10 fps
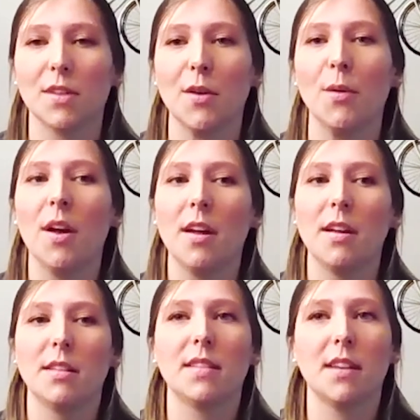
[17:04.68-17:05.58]
Mm-hmm. So,
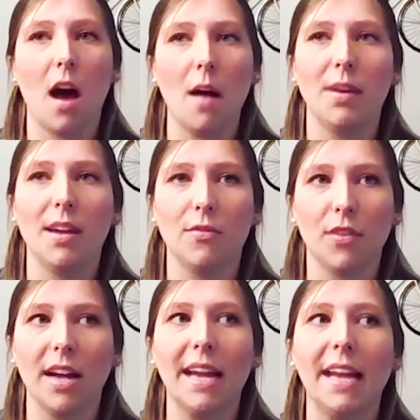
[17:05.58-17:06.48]
to not be
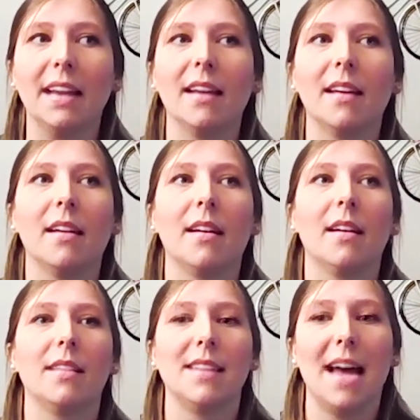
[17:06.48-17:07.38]
afraid
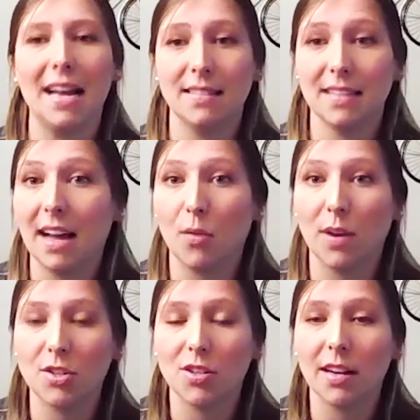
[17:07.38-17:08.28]
to ask that
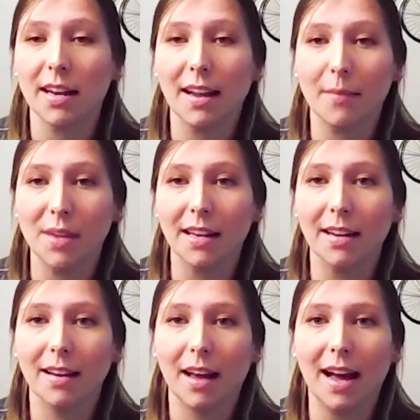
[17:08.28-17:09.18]
question i
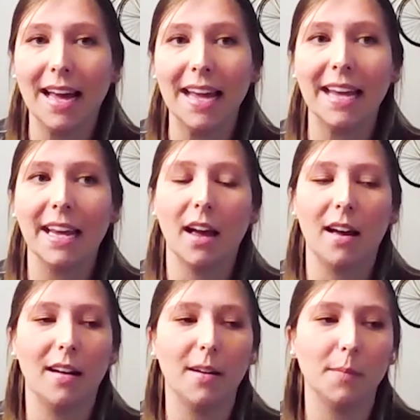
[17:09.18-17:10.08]
mean i
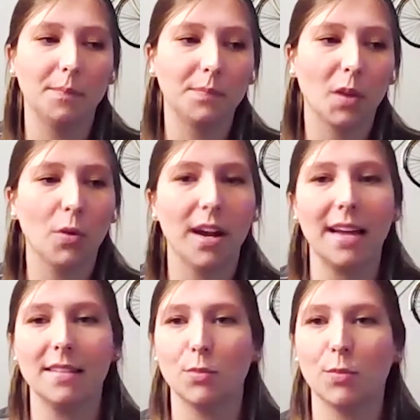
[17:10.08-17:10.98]
um, when
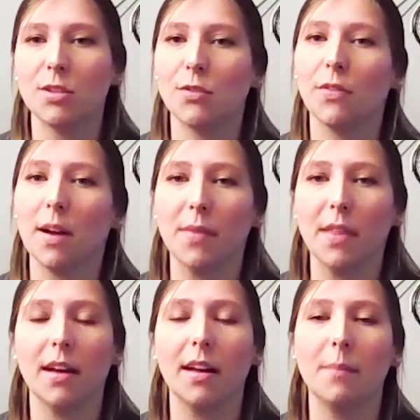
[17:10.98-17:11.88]
i switched from
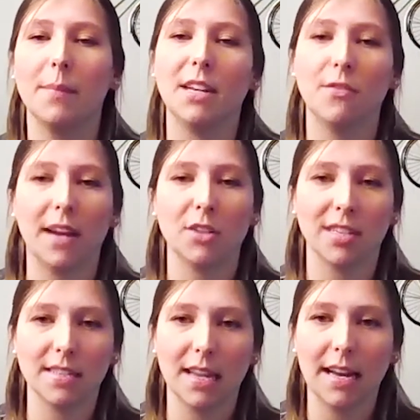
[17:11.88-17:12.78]
the
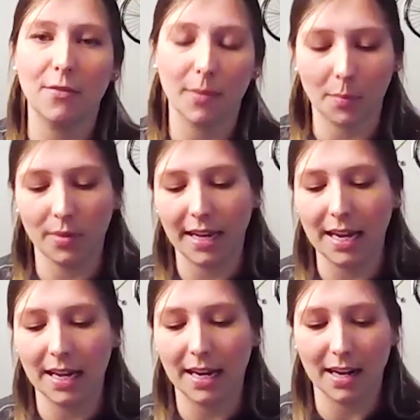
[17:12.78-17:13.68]
manufacturing side from the
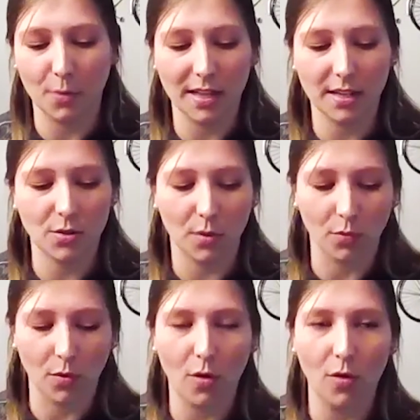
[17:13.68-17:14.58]
plant and i went to
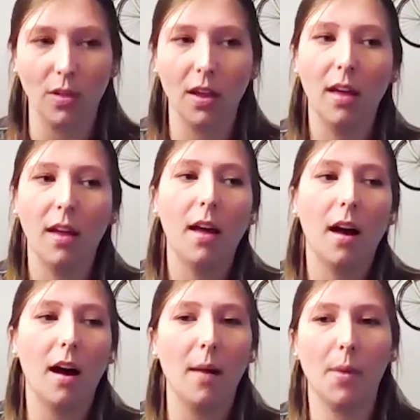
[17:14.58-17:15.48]
a role
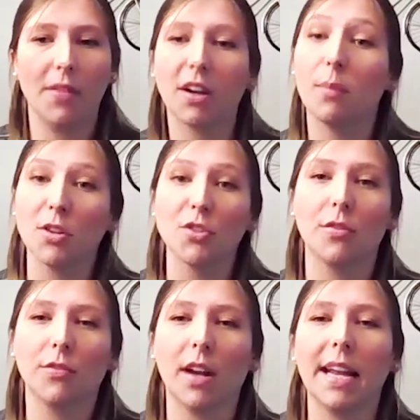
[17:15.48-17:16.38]
um, on the
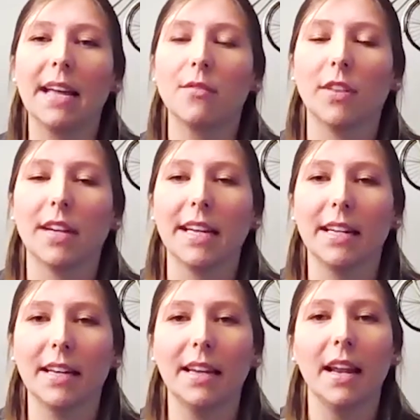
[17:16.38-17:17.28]
commercial front end for
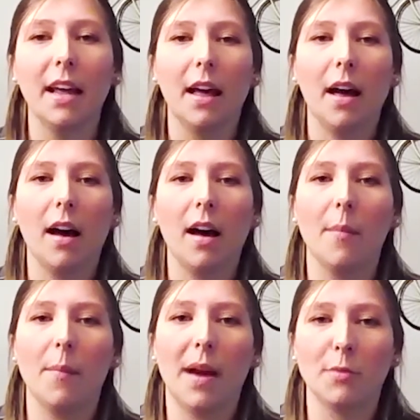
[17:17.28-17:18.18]
eaton
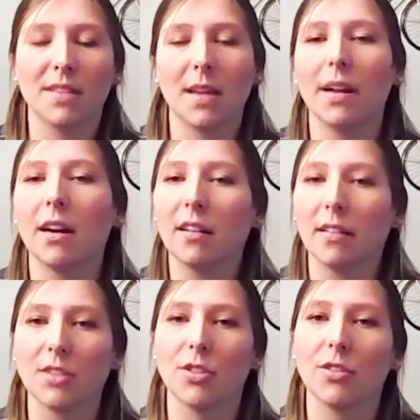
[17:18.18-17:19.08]
um, i was up at our
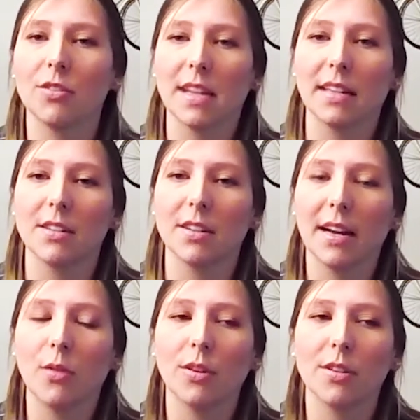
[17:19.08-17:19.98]
electrical sector
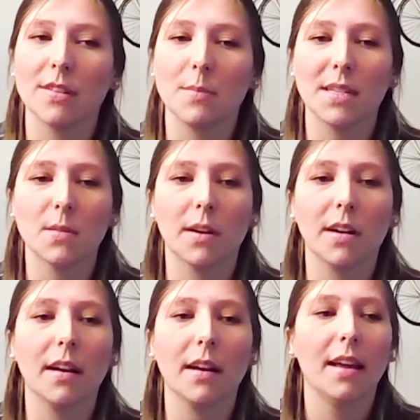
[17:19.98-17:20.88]
headquarters in
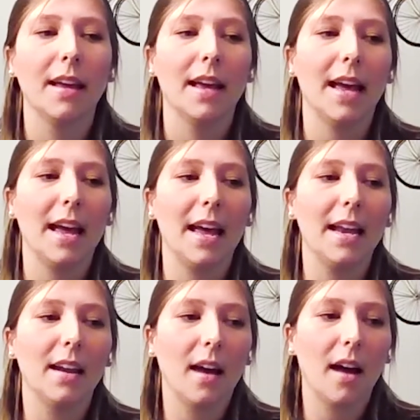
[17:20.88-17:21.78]
pittsburgh
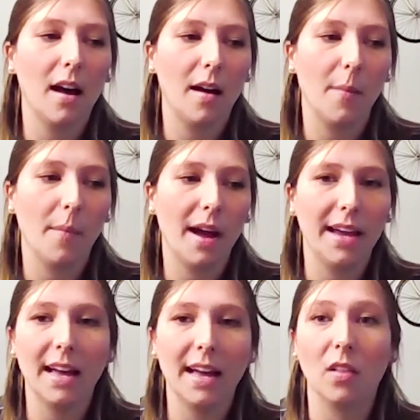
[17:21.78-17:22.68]
and um,
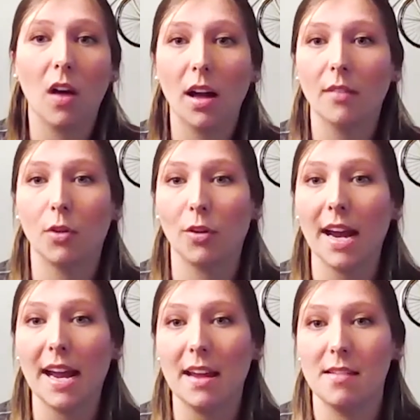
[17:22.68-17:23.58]
i had a lot of
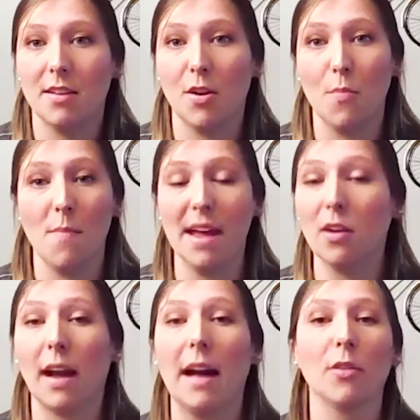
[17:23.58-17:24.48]
great you know
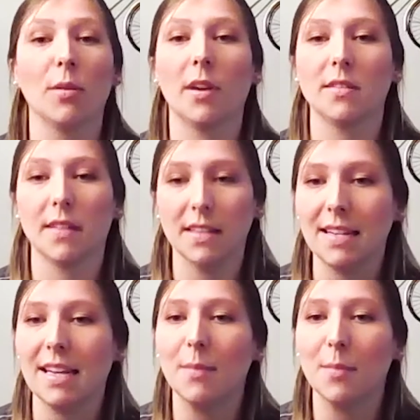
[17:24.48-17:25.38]
male counterparts on the
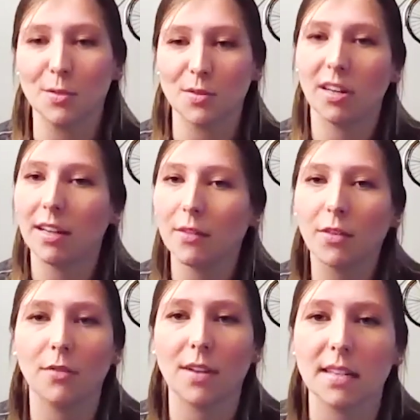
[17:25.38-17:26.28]
team i was working
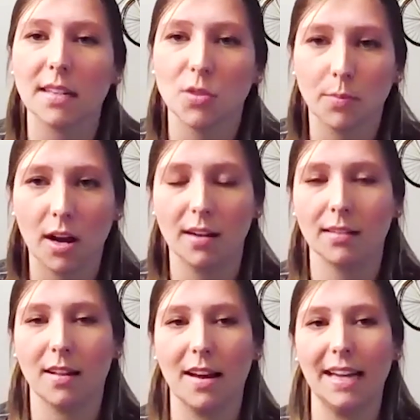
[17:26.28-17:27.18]
for a residential
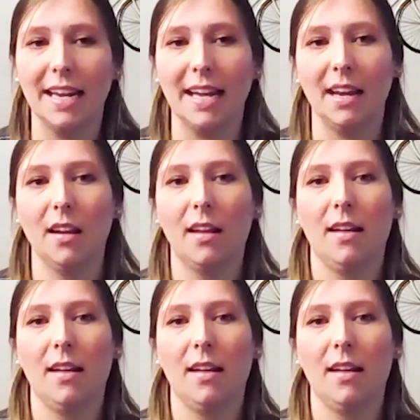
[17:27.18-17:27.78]
product line and